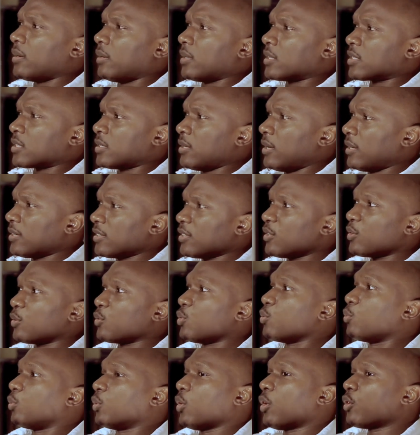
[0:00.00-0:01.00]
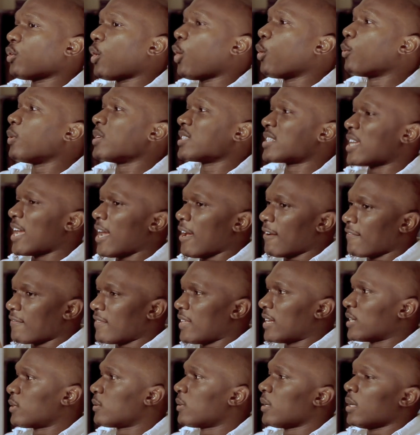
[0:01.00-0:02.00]
It's not, you will not always have
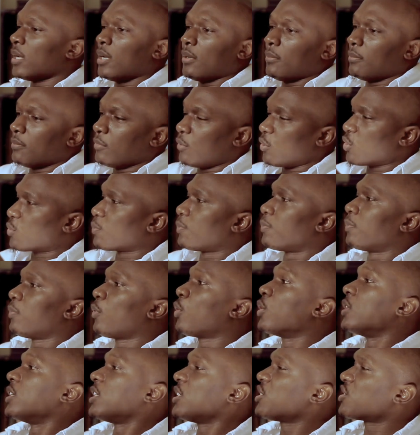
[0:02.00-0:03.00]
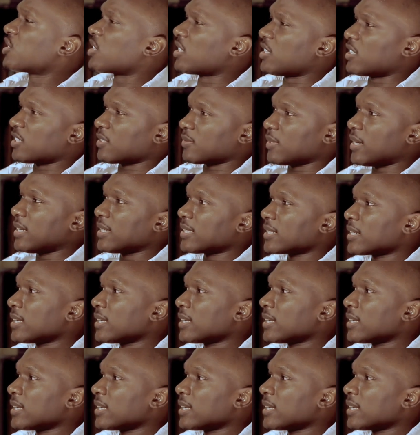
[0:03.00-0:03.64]
those conditions, right?